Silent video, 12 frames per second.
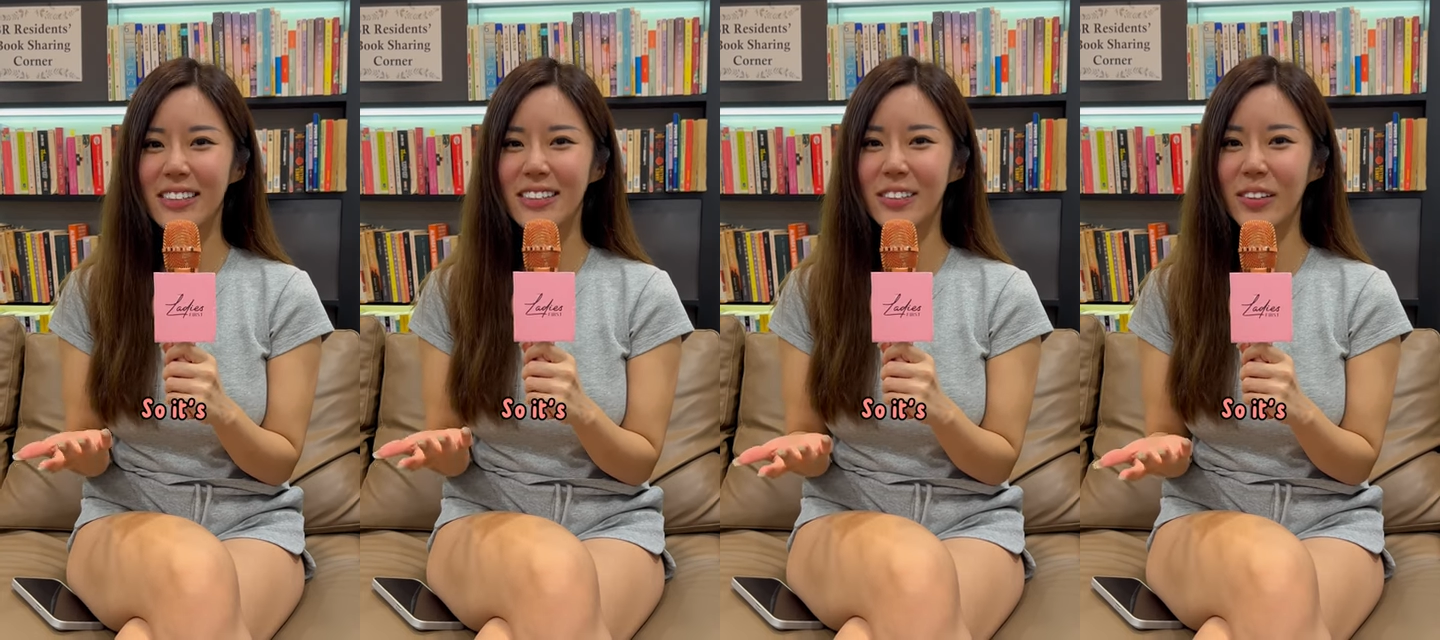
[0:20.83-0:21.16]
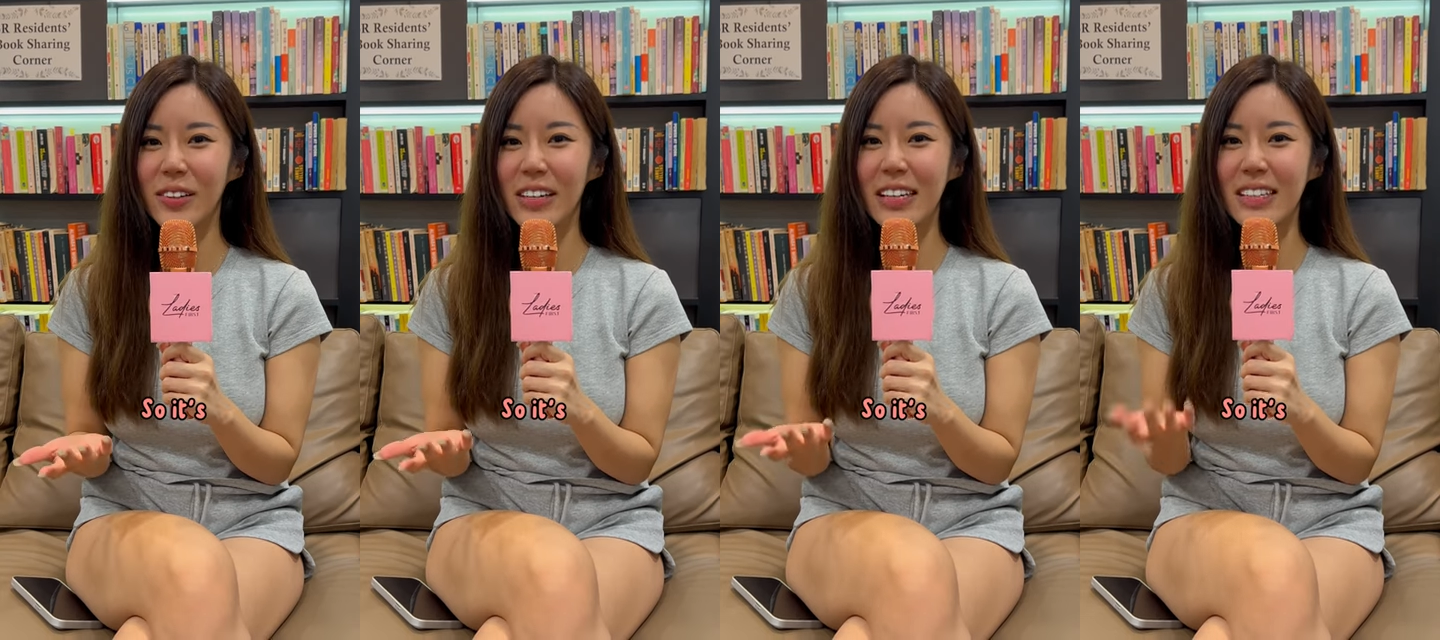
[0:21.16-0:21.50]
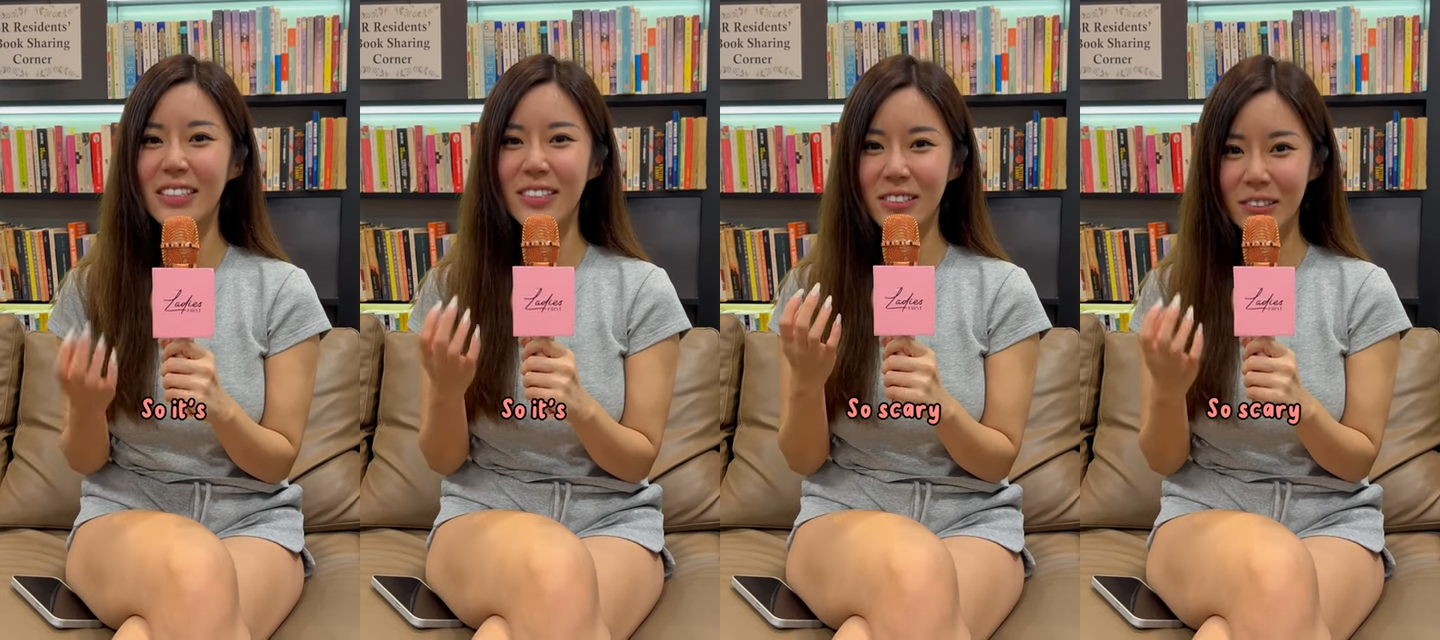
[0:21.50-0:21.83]
So
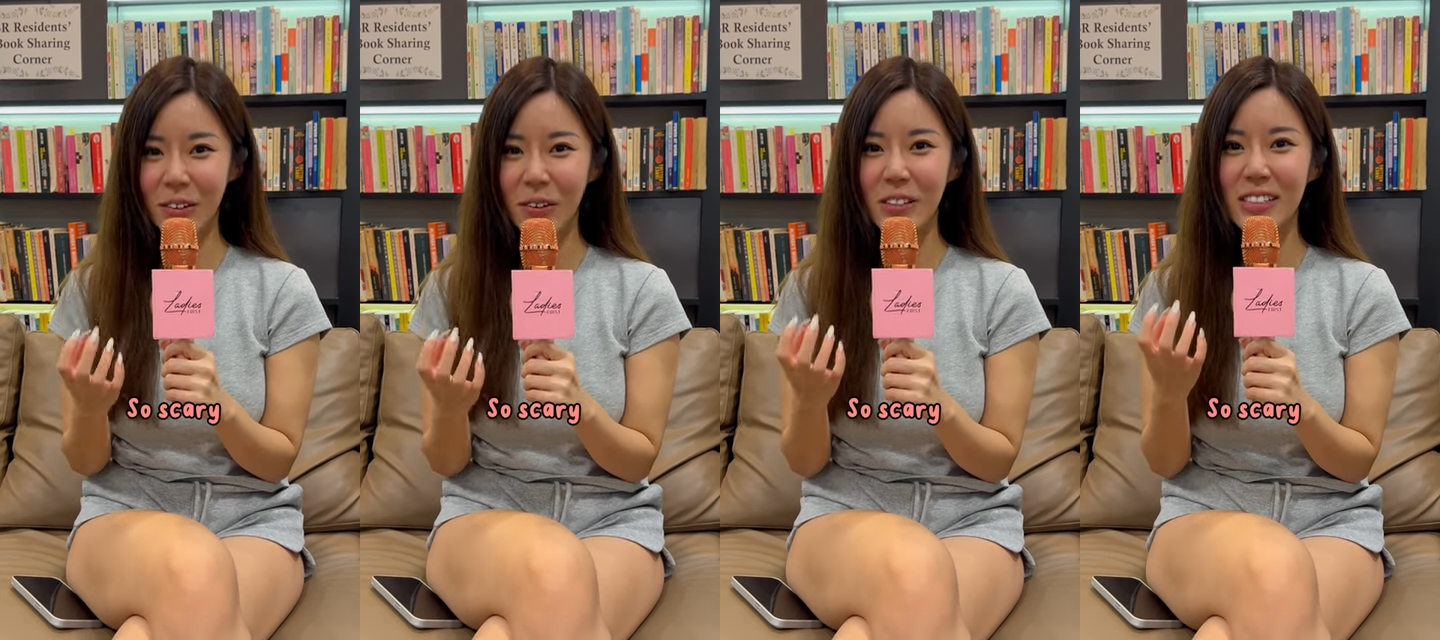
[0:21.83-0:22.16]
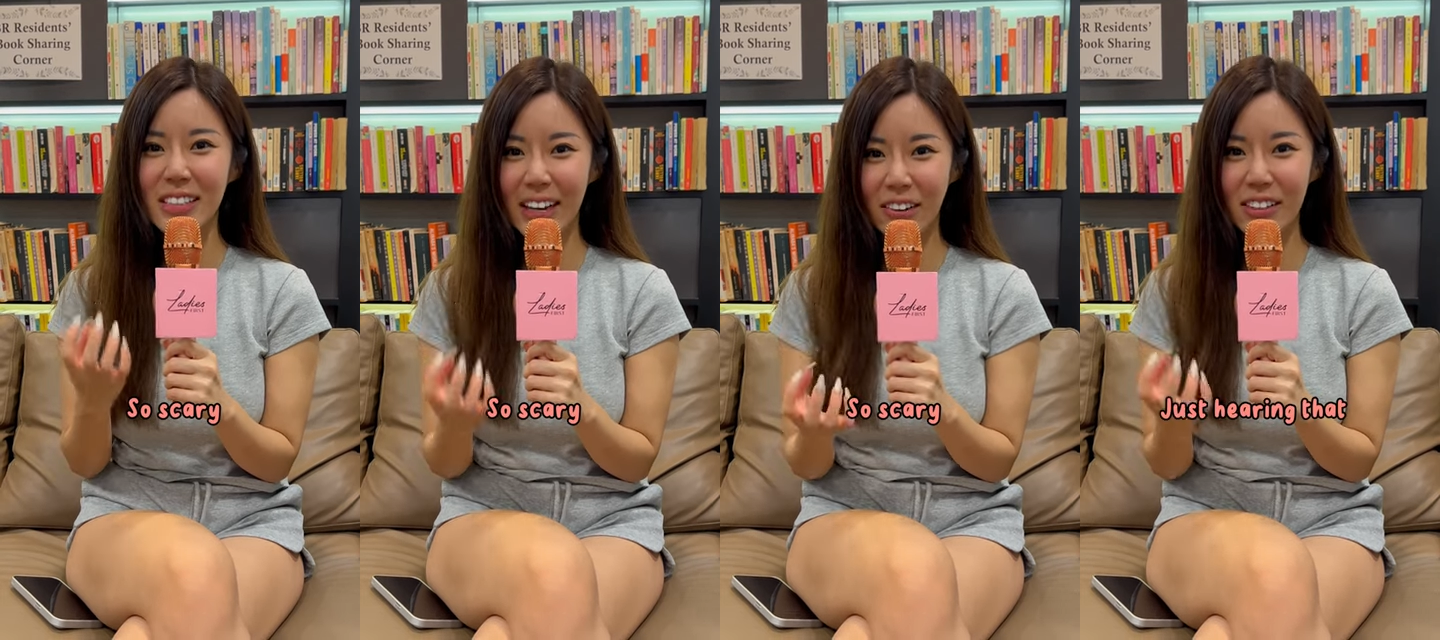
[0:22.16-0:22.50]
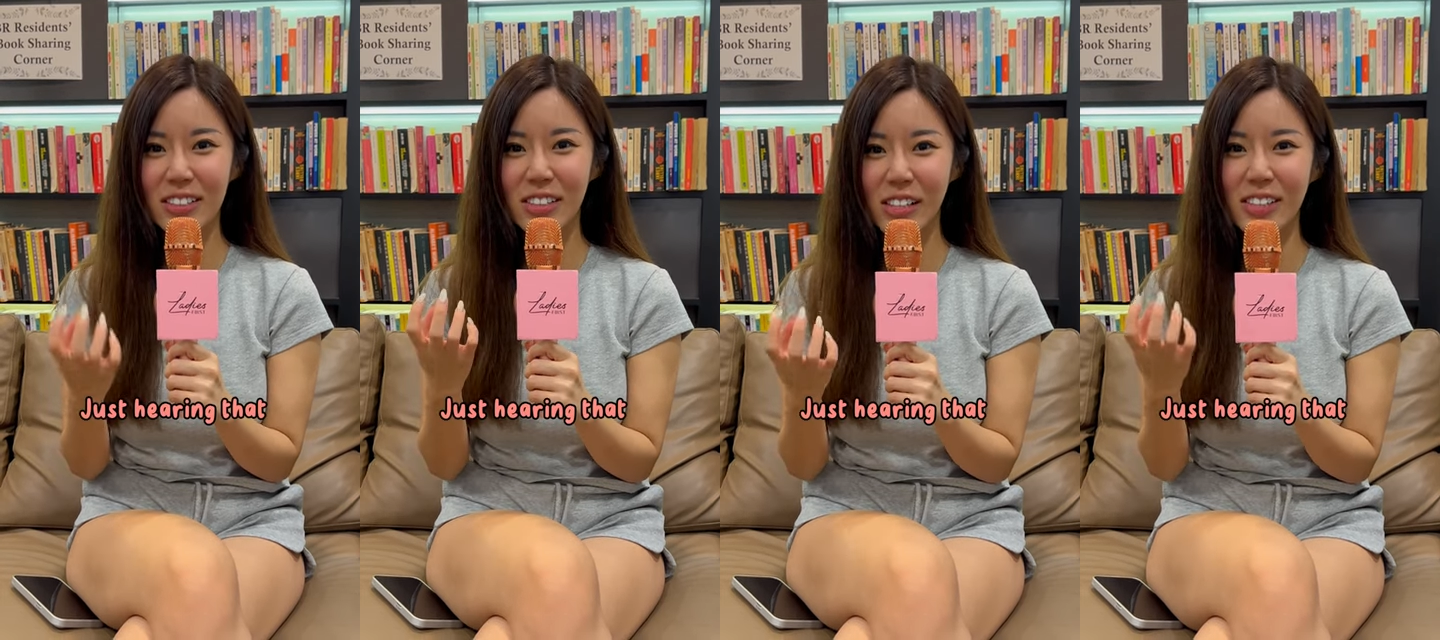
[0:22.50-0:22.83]
it's so
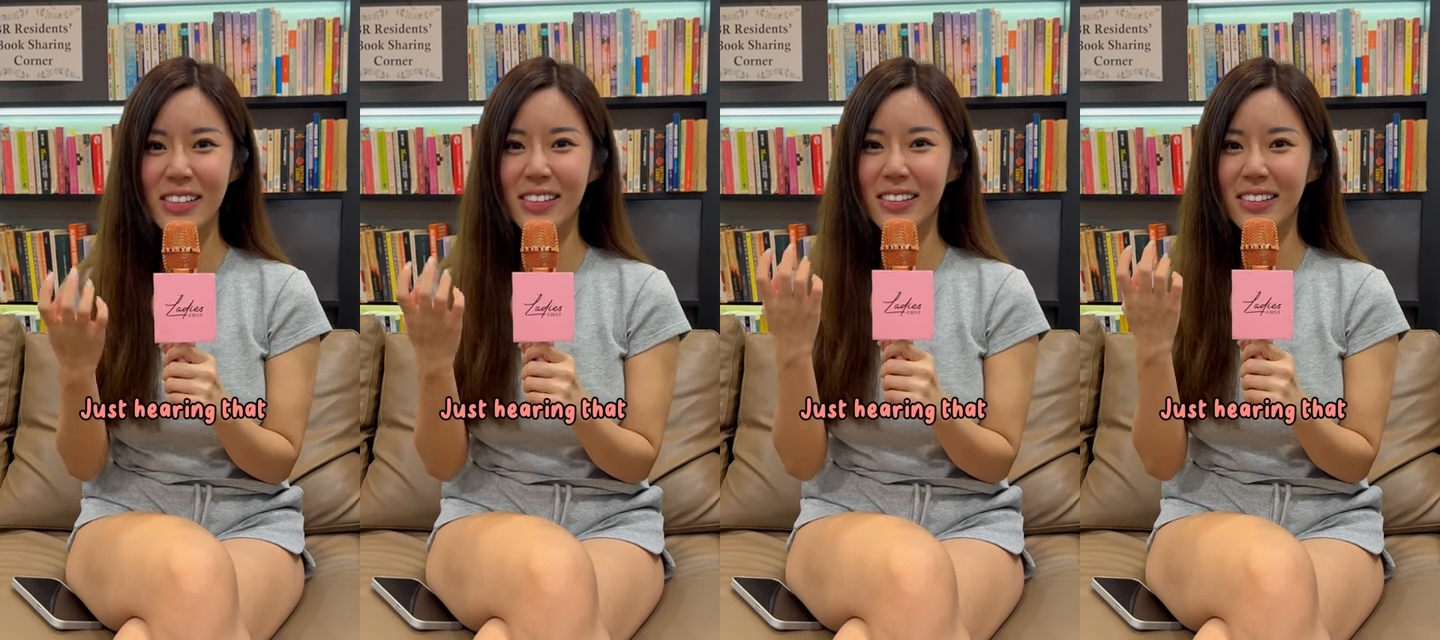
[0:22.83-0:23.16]
scary just